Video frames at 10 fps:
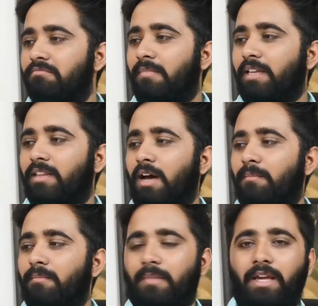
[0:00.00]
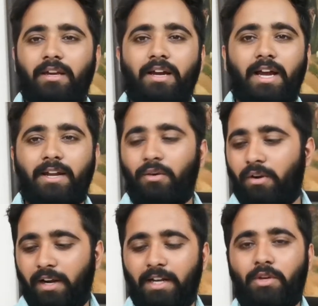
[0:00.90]
my thumb. Like I
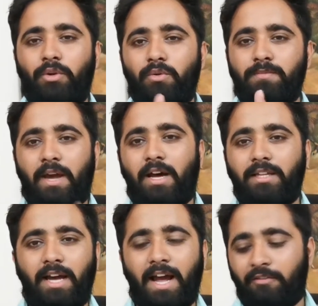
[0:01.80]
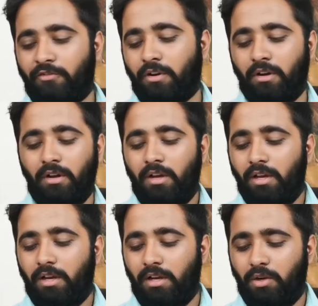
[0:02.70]
don't need to use my other hand for
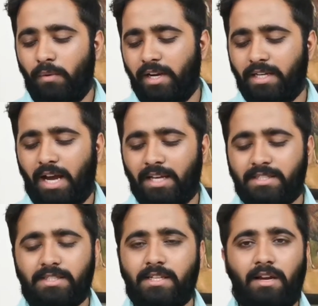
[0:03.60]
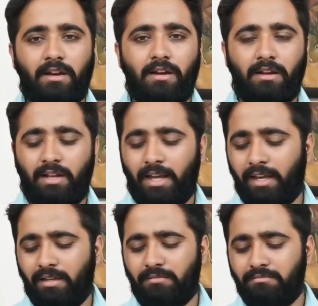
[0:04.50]
doing tasks
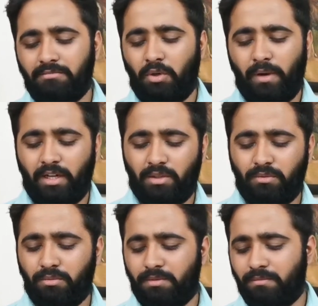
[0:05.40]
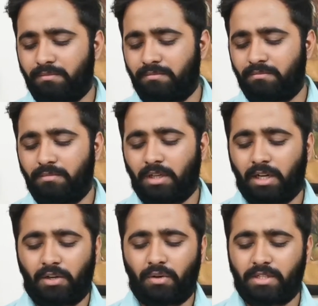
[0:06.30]
like going to the
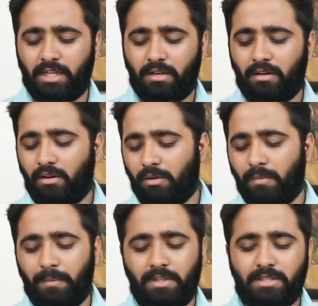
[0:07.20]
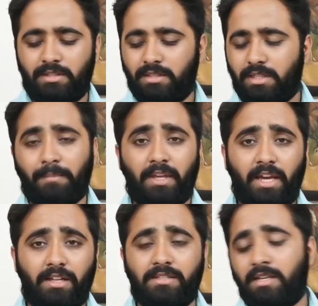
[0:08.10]
control center or maybe something
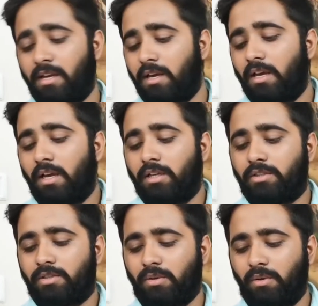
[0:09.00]
else. So